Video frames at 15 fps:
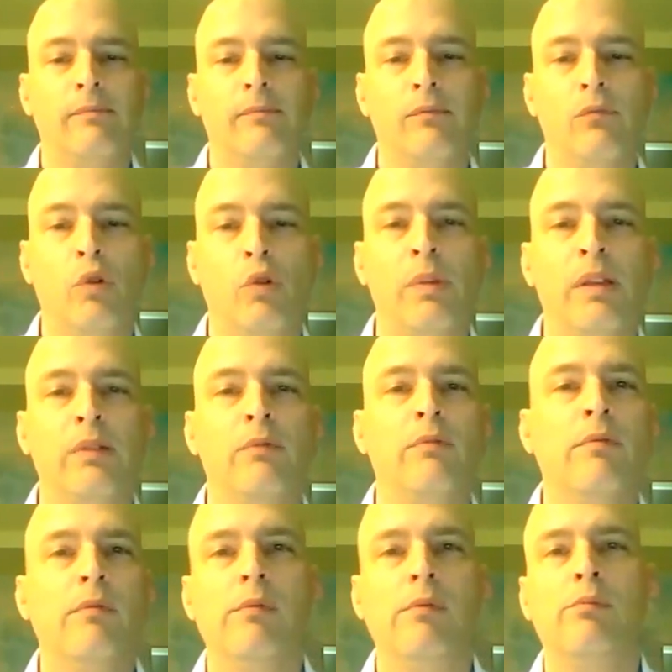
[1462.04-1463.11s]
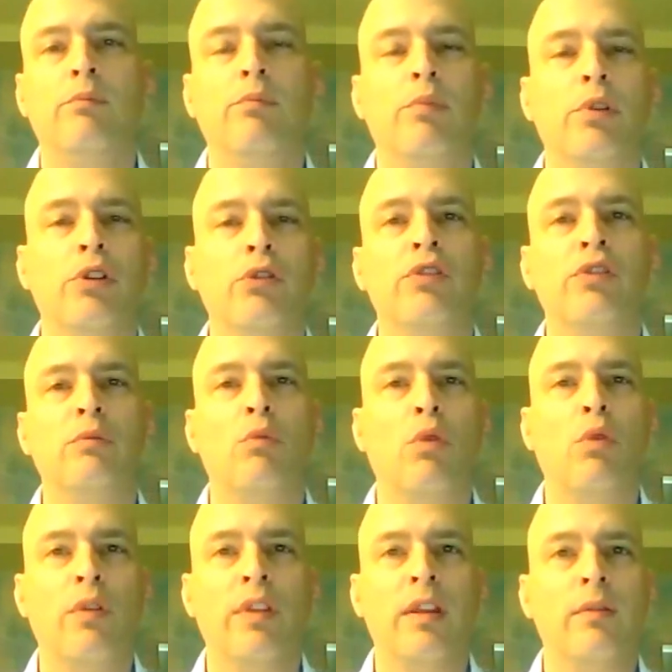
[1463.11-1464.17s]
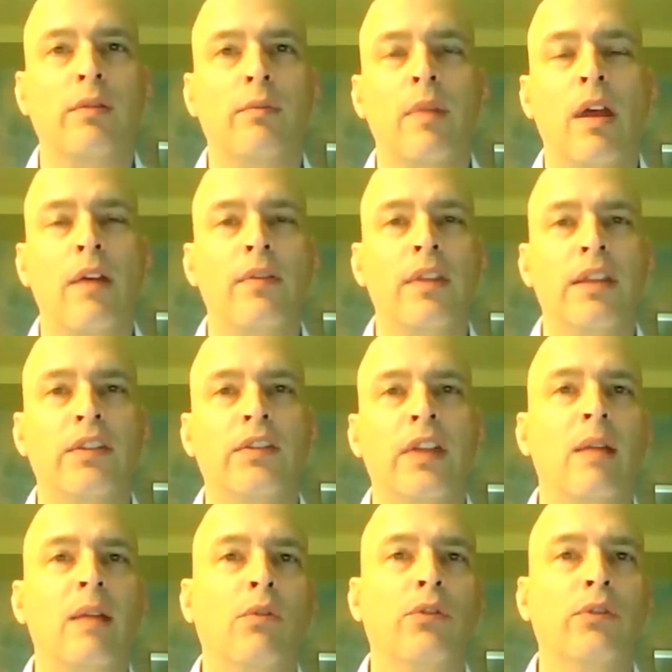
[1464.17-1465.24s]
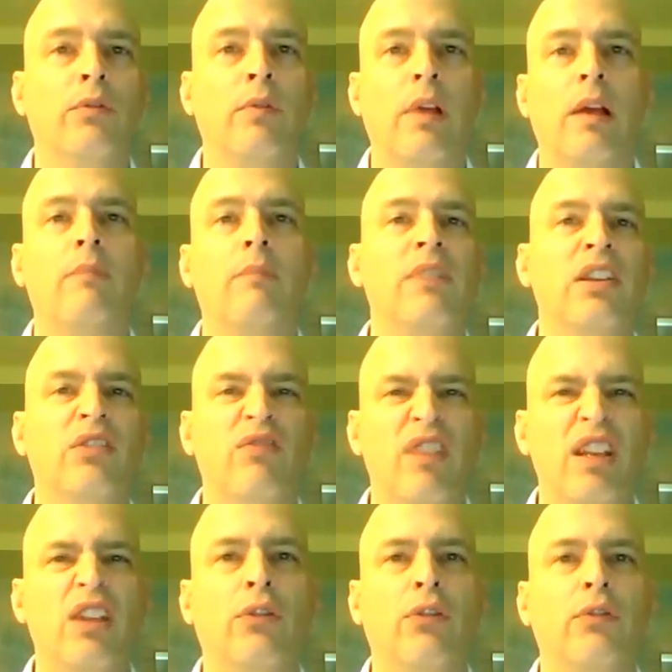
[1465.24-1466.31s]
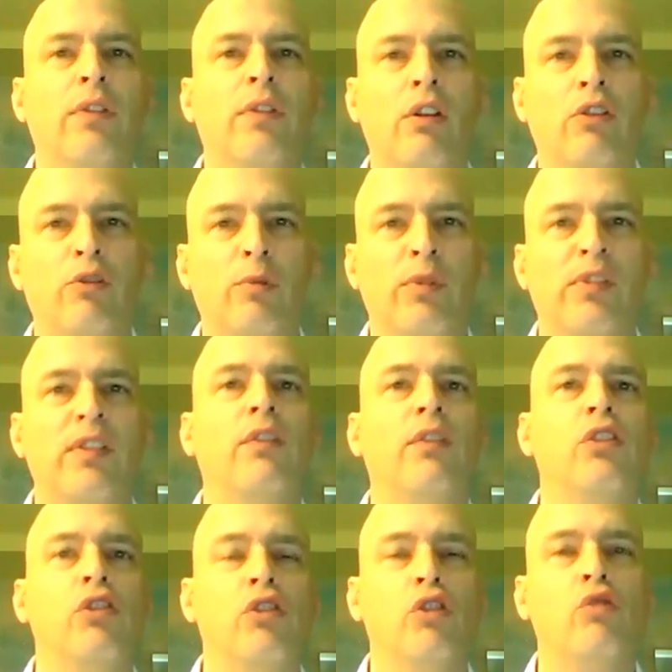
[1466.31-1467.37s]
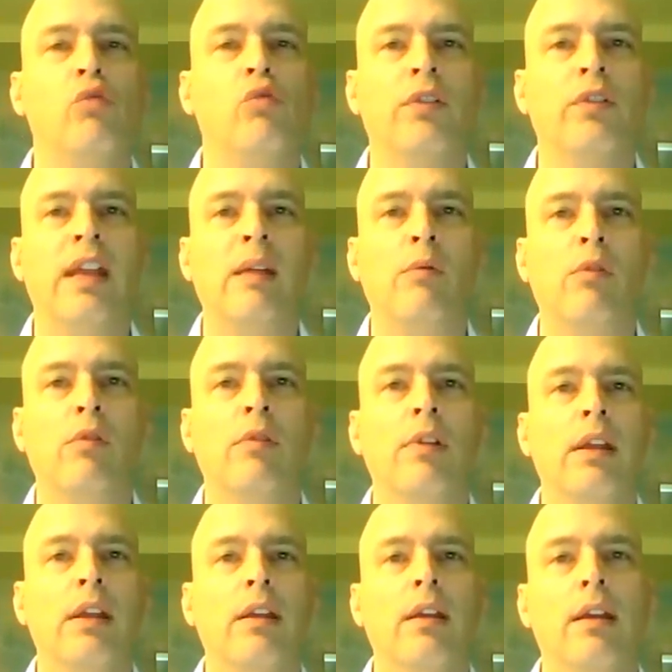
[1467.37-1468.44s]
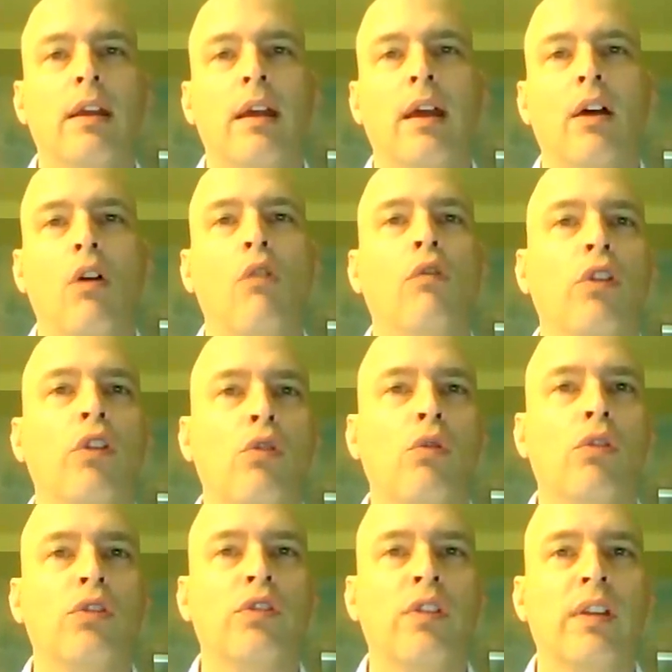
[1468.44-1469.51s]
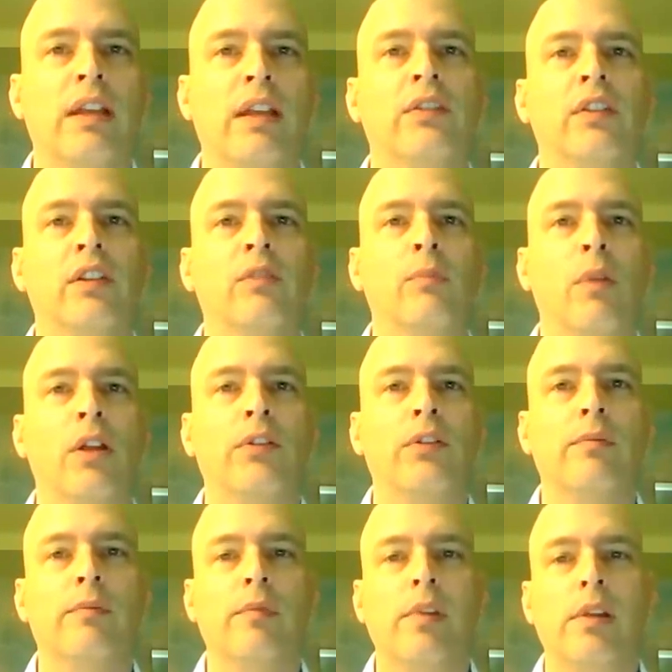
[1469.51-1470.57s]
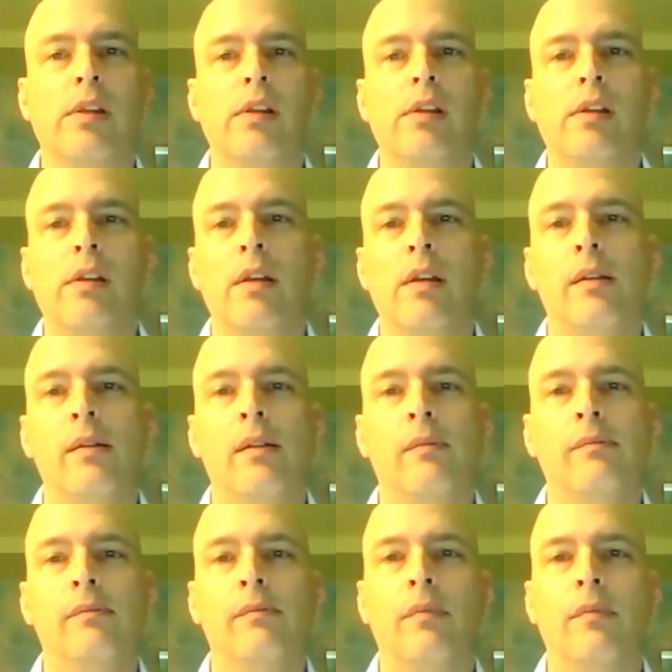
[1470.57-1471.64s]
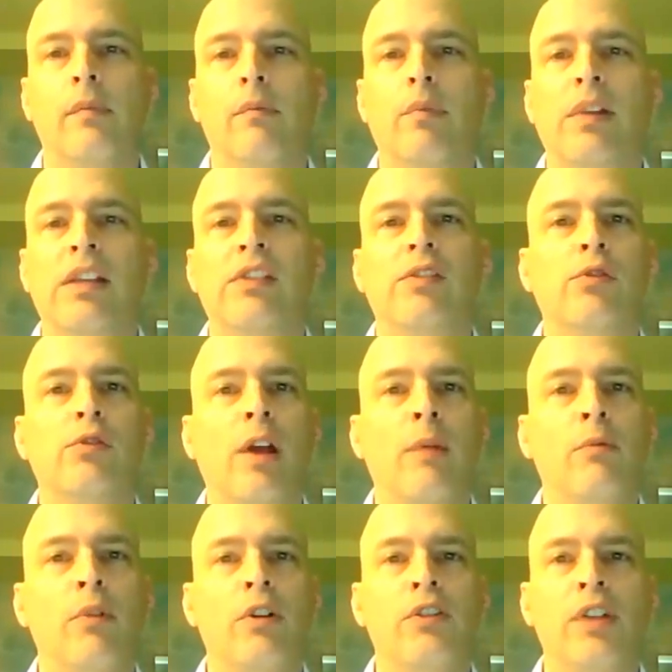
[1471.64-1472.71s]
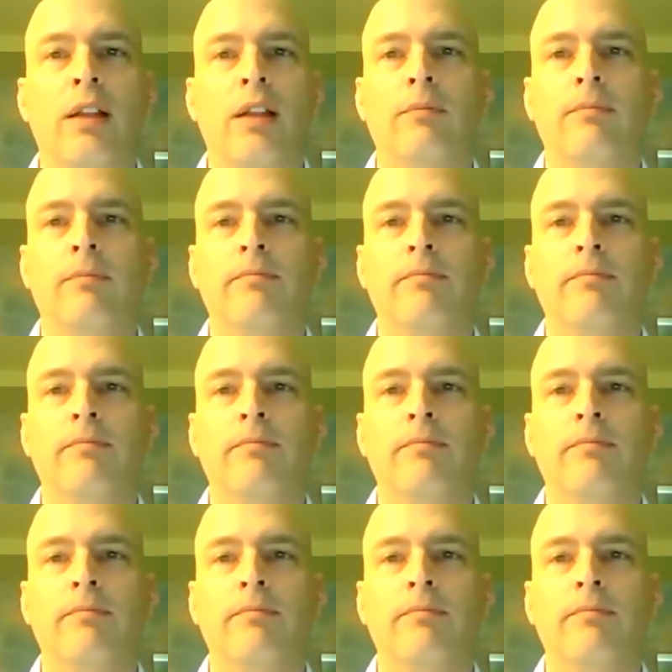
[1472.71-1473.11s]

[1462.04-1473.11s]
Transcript: we'll be producing more of these tables, these videos that are specific to just one table over the course of the next 6 months. Please subscribe to our channel.